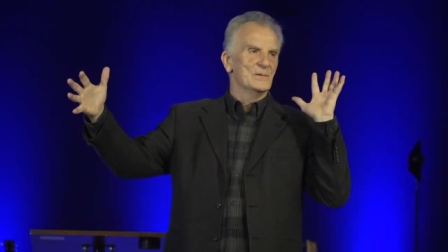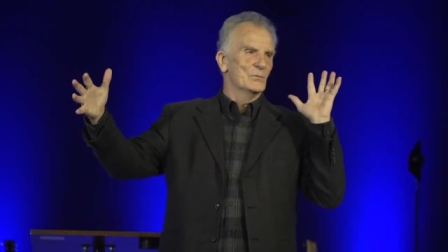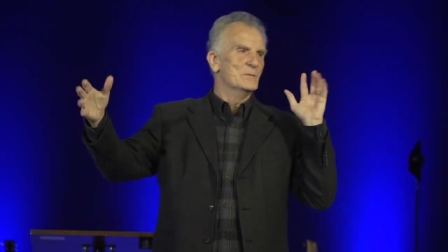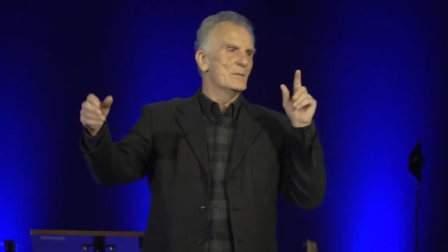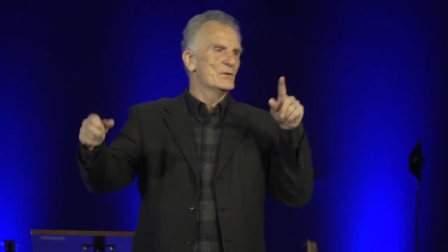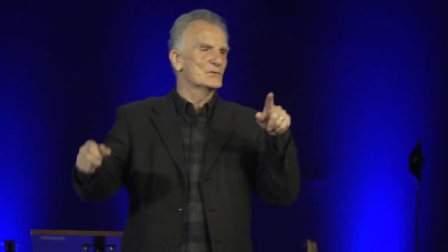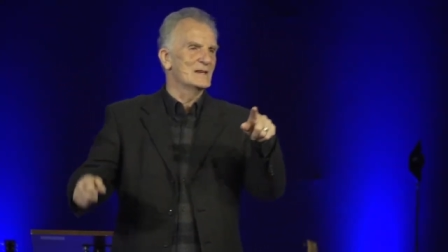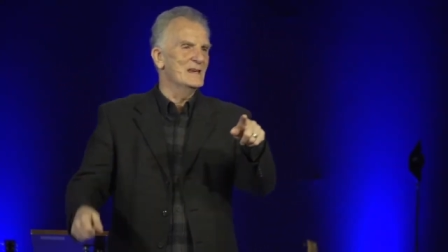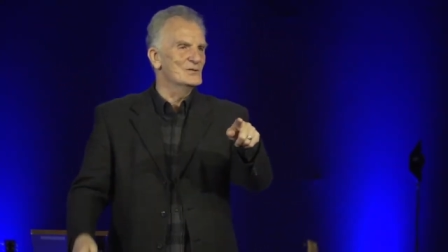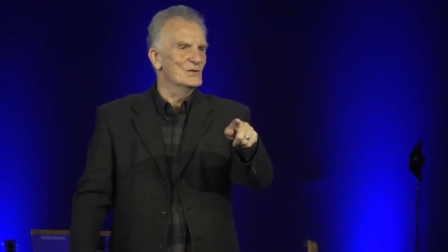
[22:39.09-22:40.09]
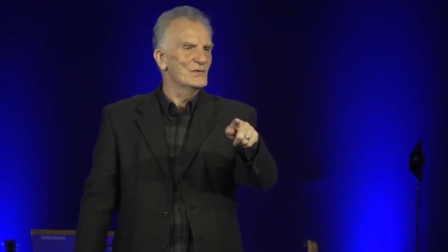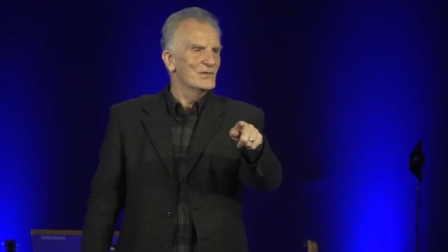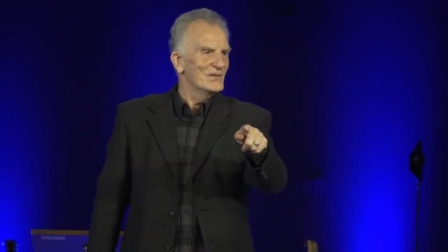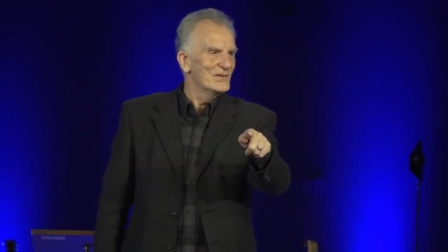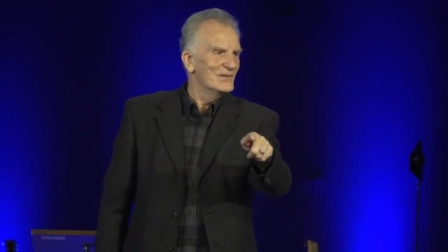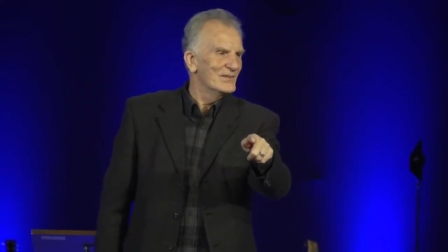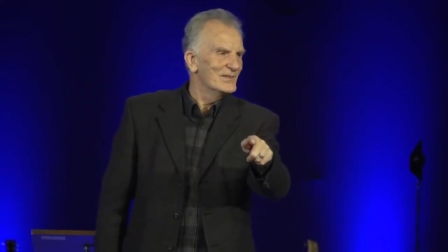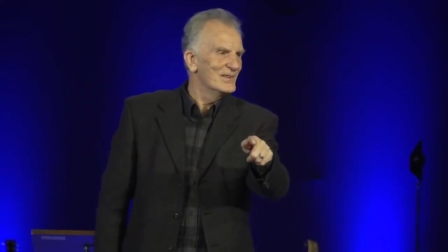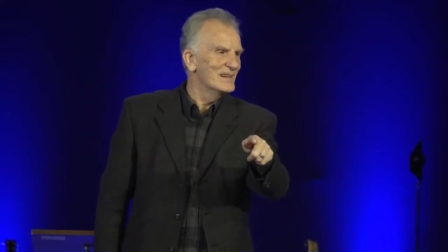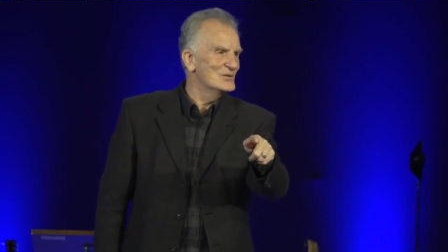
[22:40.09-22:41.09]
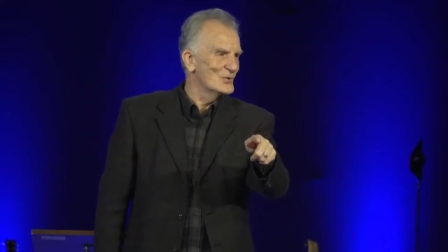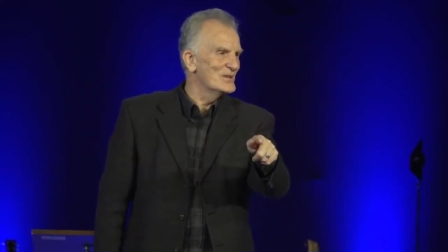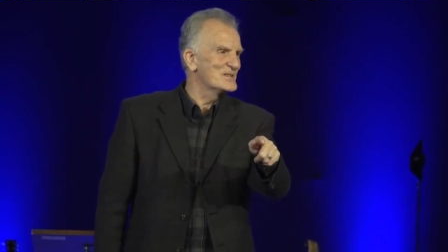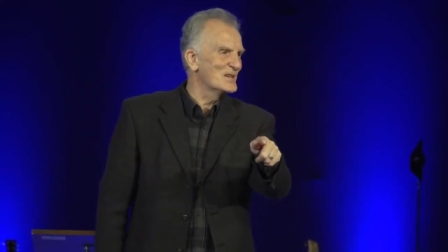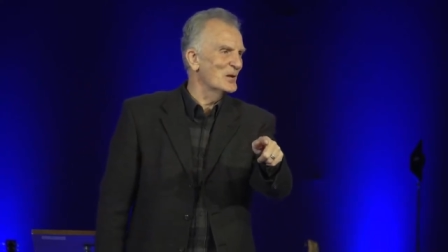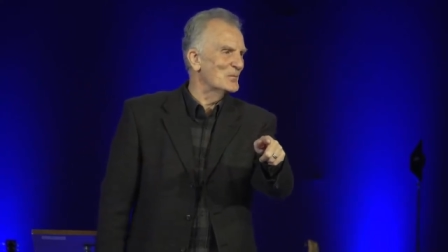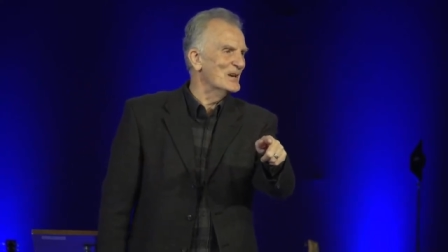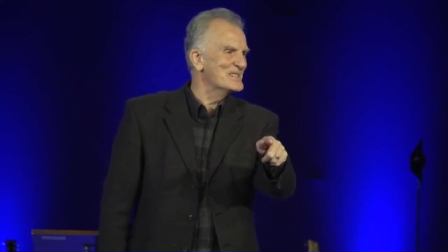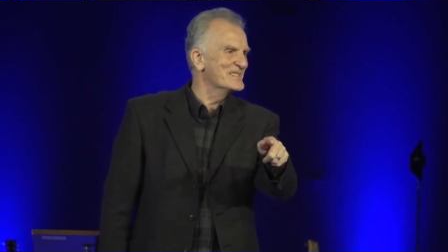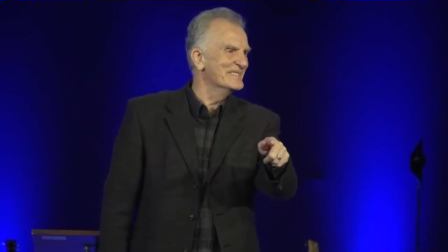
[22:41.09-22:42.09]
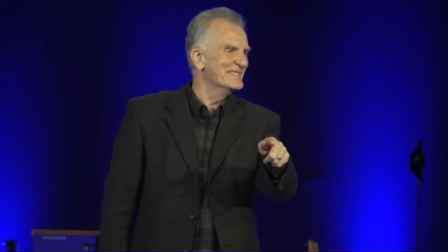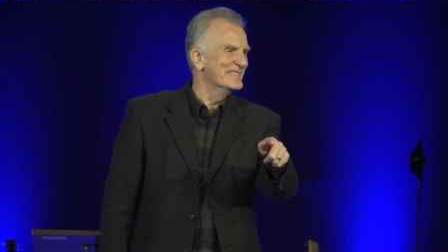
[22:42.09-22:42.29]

Remember those angels? Enjoy celebration.